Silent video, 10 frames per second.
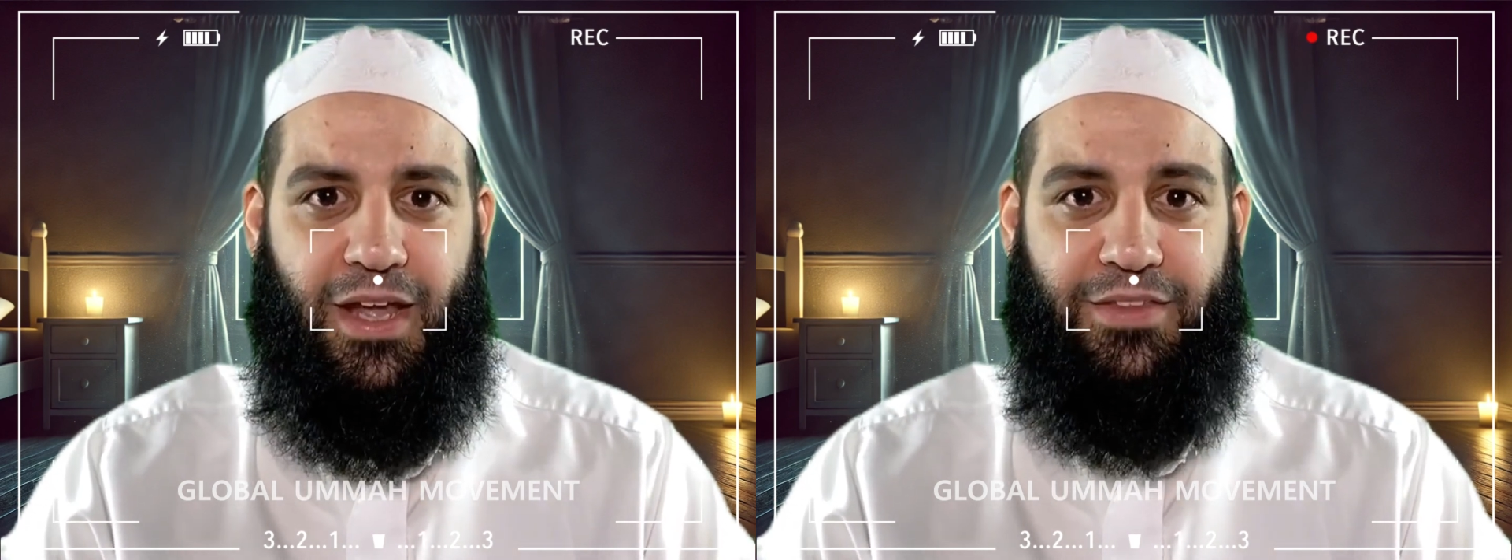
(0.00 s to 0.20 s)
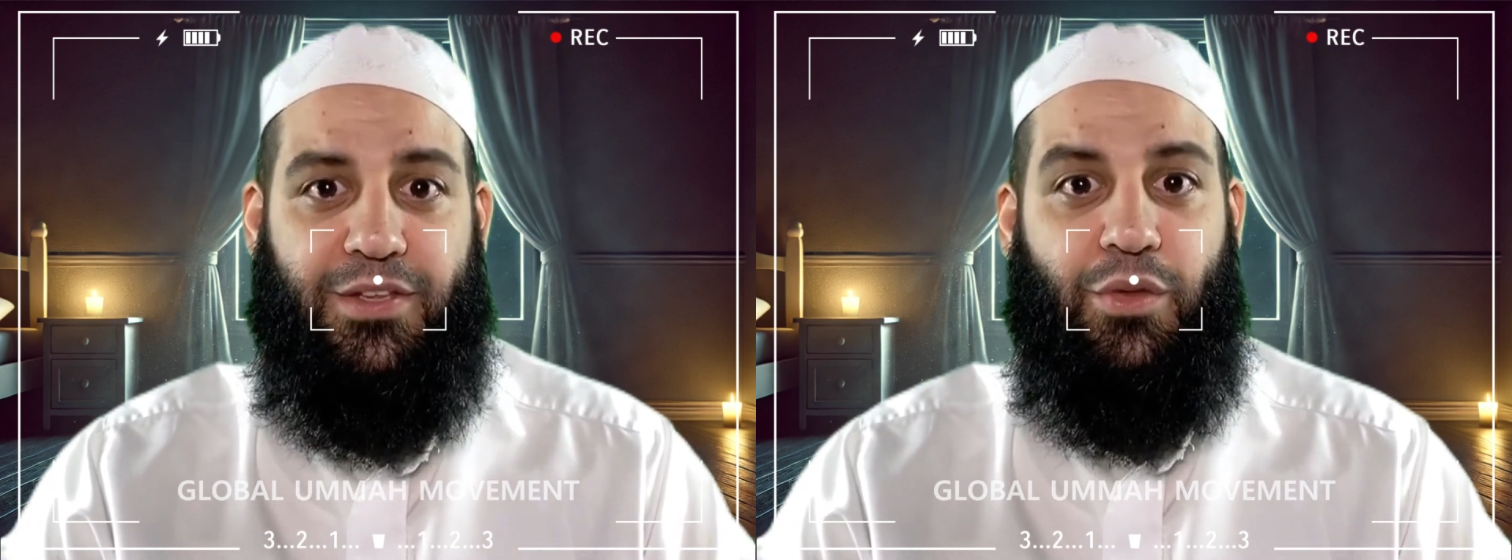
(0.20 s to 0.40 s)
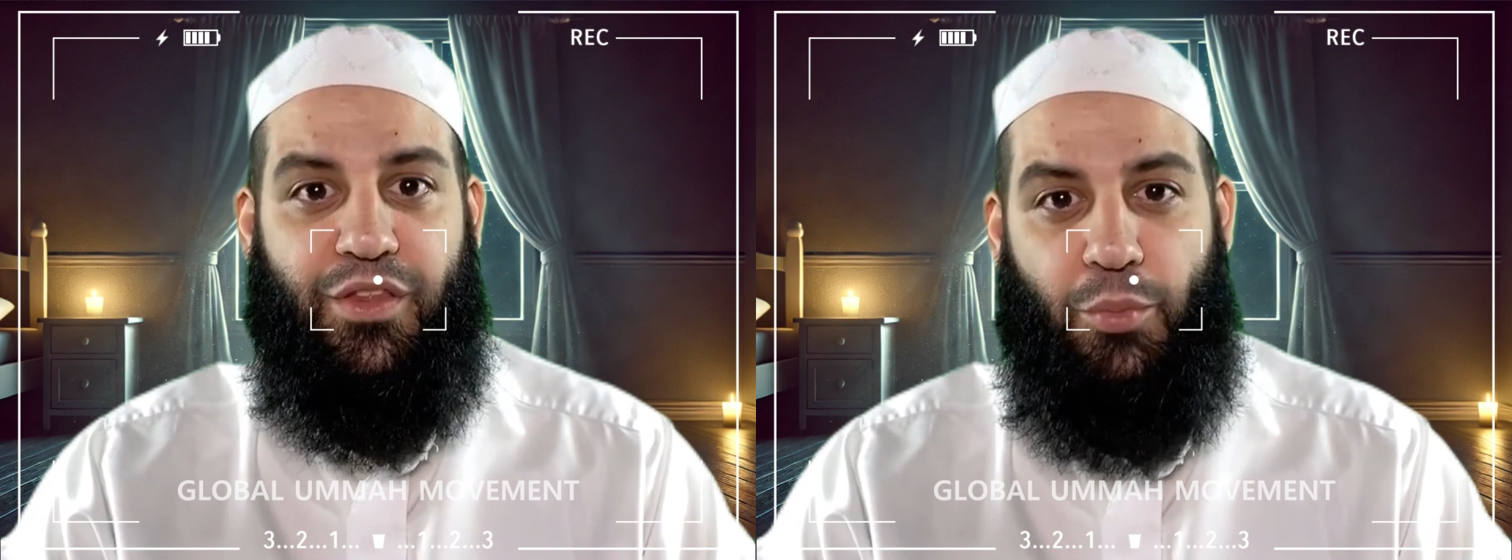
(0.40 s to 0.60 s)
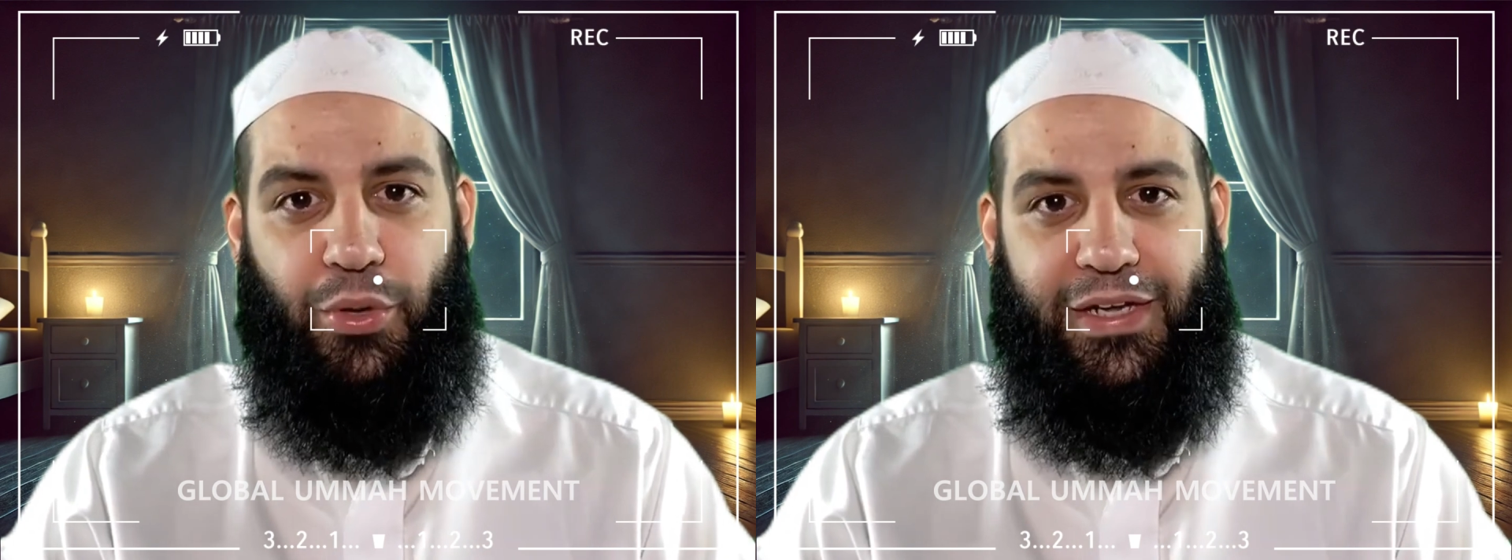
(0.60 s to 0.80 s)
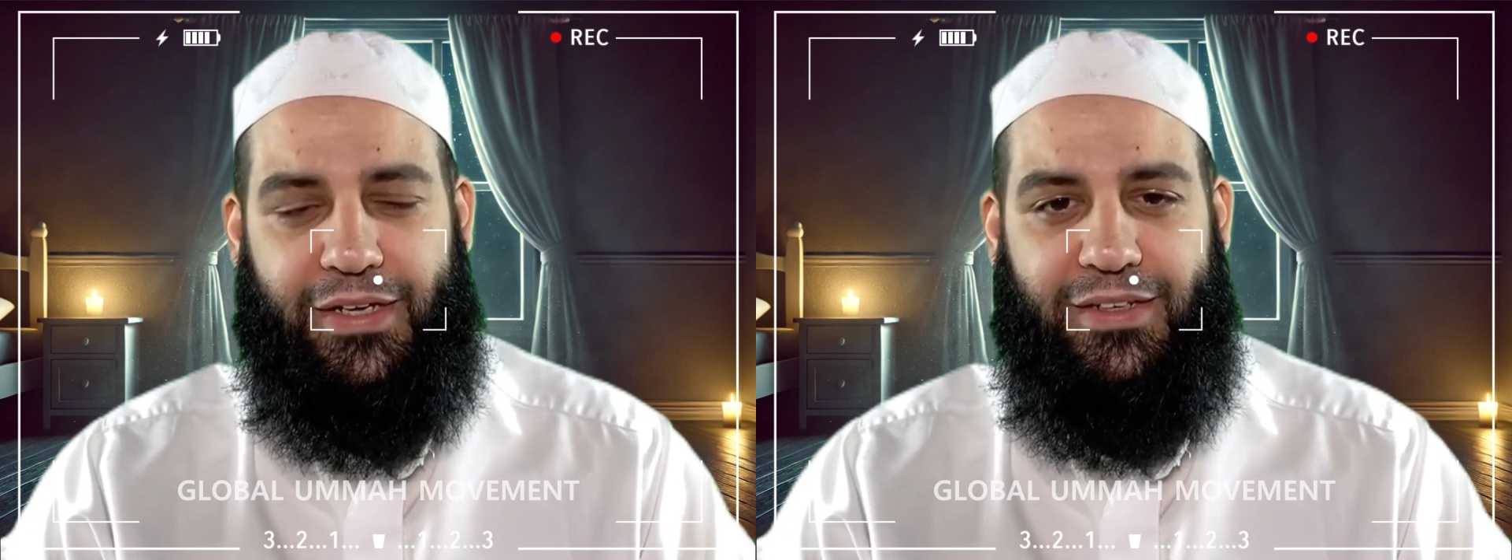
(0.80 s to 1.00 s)
until the
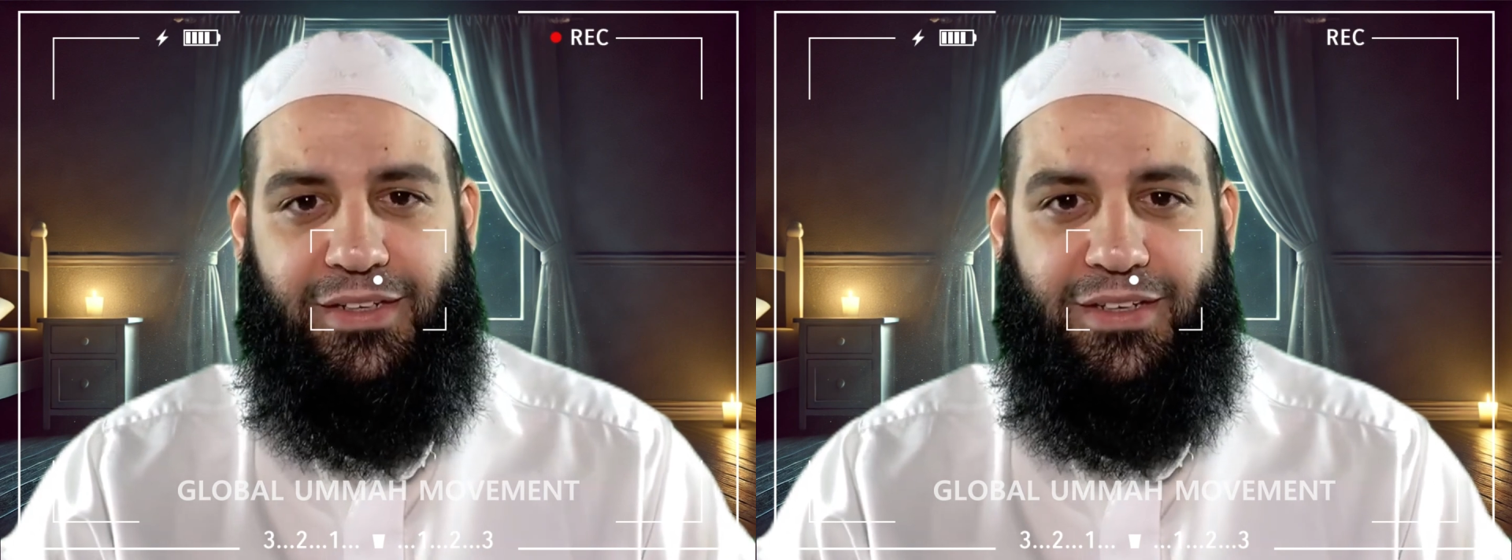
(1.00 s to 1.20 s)
morning.